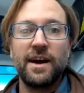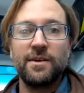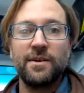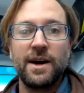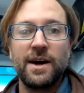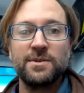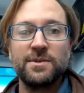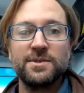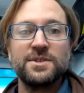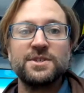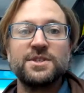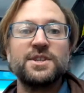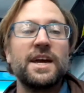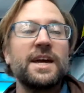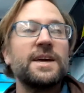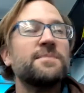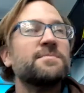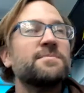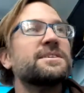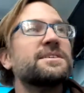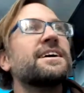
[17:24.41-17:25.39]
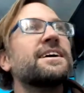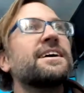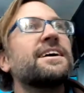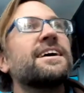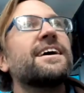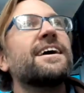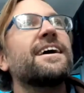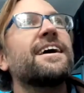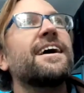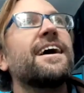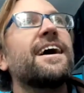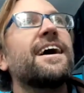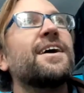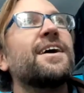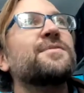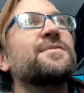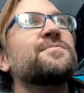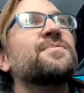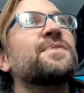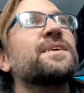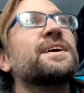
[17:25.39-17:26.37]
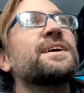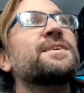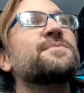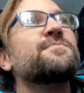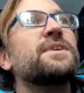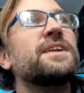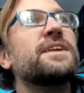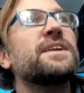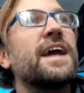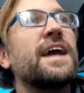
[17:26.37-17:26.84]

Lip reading: I was ashamed. Now that